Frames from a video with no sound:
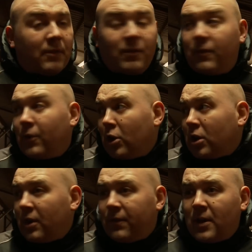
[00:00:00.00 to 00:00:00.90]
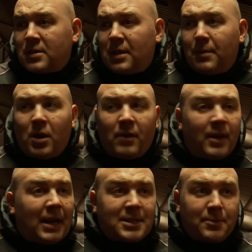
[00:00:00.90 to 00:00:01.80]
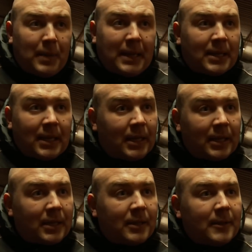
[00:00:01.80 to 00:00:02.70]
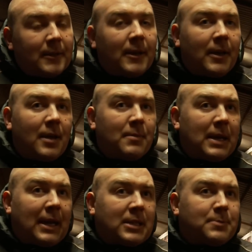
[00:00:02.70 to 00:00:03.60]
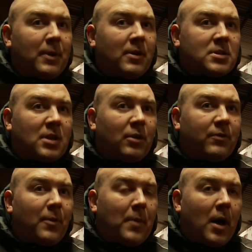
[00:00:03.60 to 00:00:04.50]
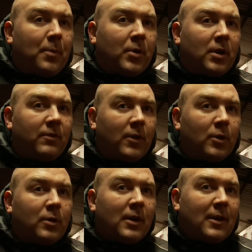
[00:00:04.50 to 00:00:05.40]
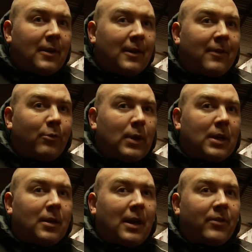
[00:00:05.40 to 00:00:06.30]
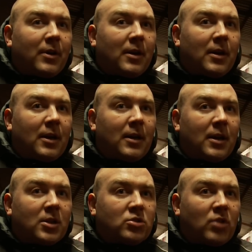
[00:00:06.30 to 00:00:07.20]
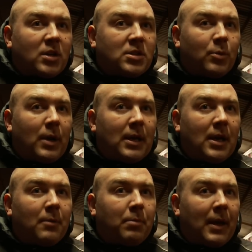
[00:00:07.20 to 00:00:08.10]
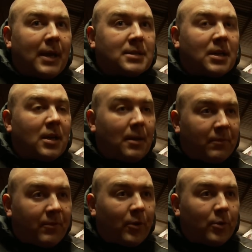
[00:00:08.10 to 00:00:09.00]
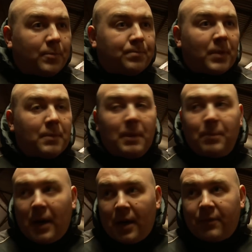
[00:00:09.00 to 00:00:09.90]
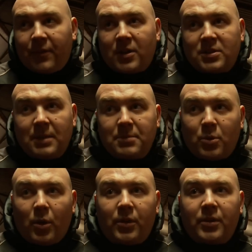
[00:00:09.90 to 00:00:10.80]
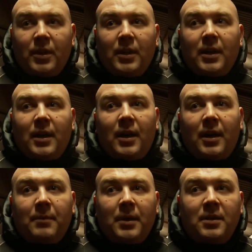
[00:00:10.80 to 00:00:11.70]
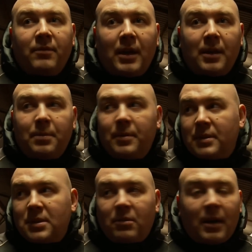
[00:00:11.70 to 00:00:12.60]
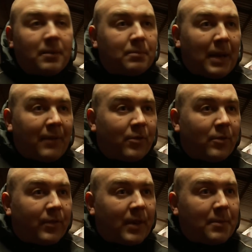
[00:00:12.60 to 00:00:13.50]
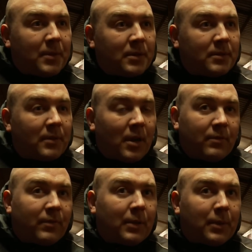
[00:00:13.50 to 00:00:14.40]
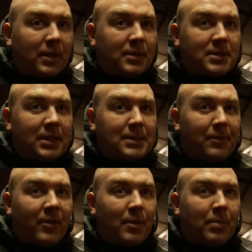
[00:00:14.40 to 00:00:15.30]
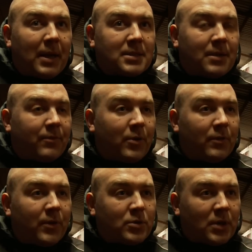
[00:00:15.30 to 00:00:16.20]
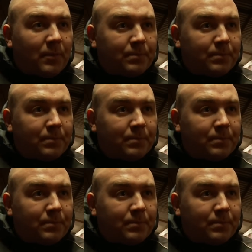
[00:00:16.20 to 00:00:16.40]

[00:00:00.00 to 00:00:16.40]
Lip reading: If you look at the first team, a lot of our lads have played in the league and had experience. So from our point of view, if we can have a structure where young players can come through, be part of the first team squad and develop, it's a great platform for them, and hopefully we can see some of our own players come through in the future.